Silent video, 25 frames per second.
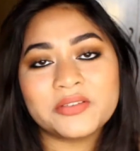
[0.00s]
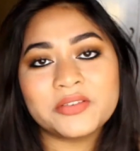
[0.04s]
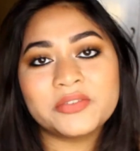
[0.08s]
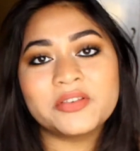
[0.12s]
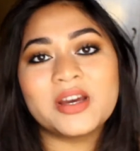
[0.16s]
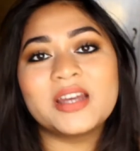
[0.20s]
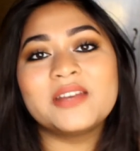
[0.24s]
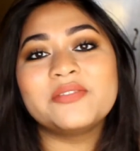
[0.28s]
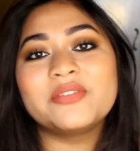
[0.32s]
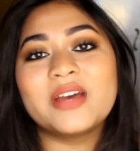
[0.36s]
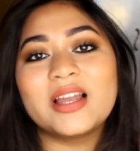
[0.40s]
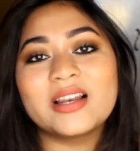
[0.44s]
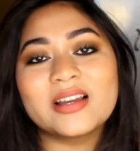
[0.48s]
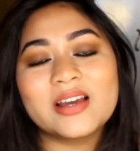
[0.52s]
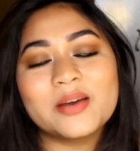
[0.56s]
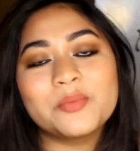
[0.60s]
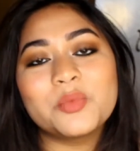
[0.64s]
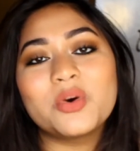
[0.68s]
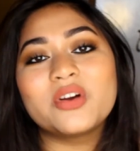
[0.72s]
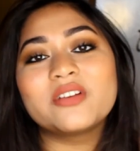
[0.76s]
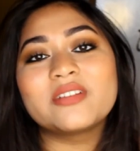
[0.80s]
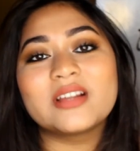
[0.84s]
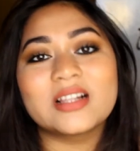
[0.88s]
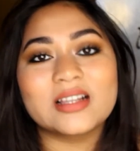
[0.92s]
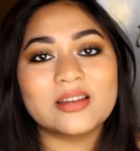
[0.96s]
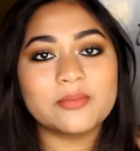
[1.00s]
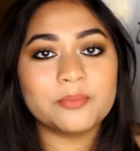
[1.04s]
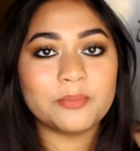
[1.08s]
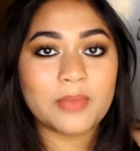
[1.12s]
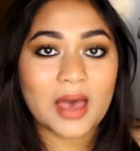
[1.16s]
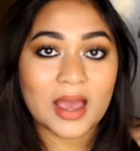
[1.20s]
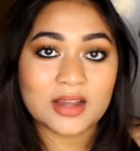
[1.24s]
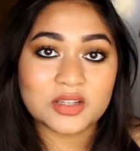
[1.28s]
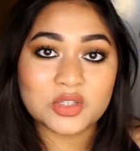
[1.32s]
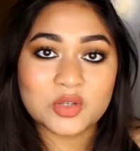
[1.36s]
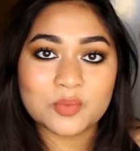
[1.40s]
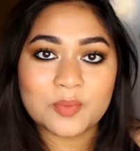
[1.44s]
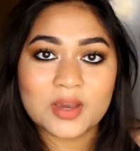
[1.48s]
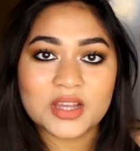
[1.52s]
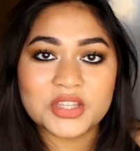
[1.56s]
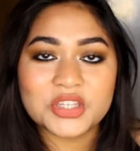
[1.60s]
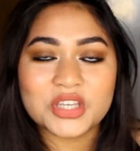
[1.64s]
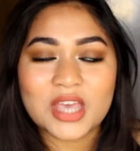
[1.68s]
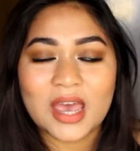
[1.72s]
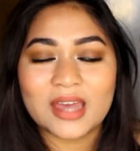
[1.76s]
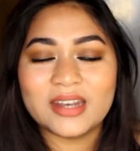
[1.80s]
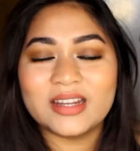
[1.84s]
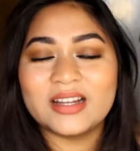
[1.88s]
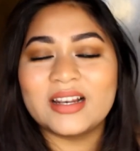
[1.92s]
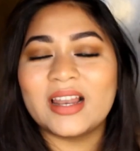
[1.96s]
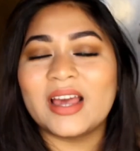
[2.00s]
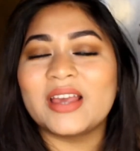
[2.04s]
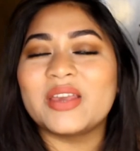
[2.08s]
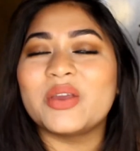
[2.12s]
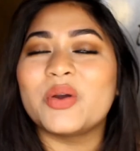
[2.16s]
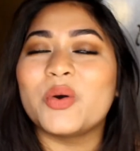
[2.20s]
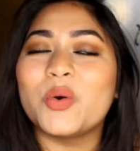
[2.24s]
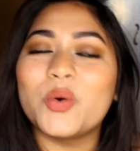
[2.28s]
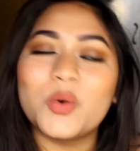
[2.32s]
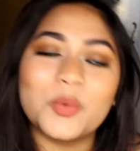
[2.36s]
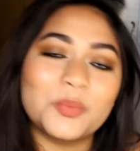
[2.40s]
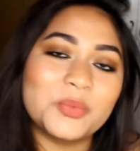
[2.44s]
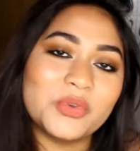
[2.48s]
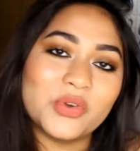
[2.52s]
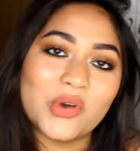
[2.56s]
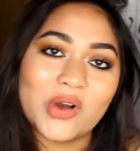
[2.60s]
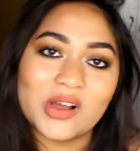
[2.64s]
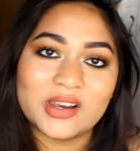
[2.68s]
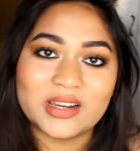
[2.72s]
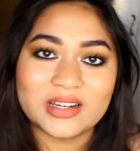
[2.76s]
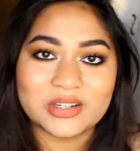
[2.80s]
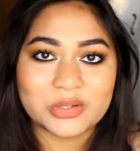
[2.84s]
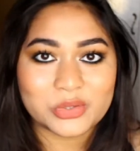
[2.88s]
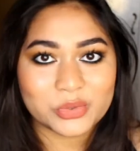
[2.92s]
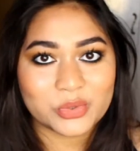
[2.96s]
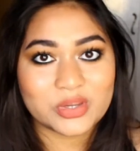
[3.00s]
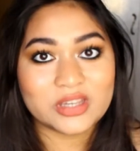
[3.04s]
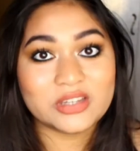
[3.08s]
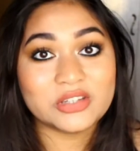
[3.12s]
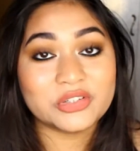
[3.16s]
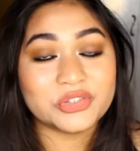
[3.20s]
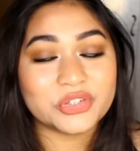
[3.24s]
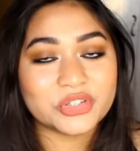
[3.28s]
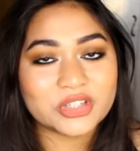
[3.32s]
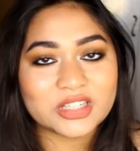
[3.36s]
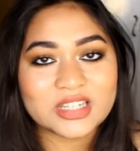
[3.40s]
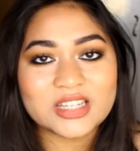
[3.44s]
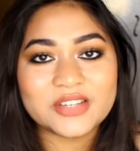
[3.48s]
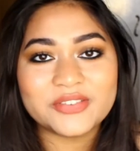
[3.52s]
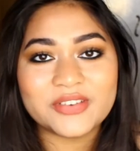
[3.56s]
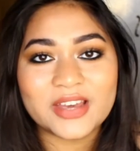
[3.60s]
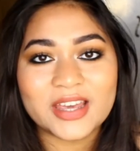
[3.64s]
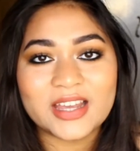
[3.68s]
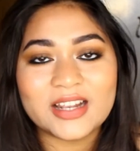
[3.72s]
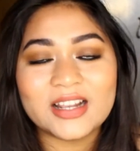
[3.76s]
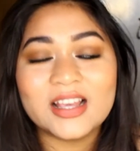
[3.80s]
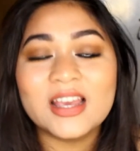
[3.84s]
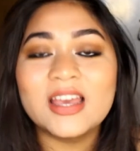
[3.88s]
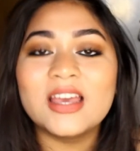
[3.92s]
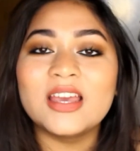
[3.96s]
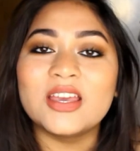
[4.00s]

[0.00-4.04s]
everyone, welcome back to my channel. I hope you all are doing really well.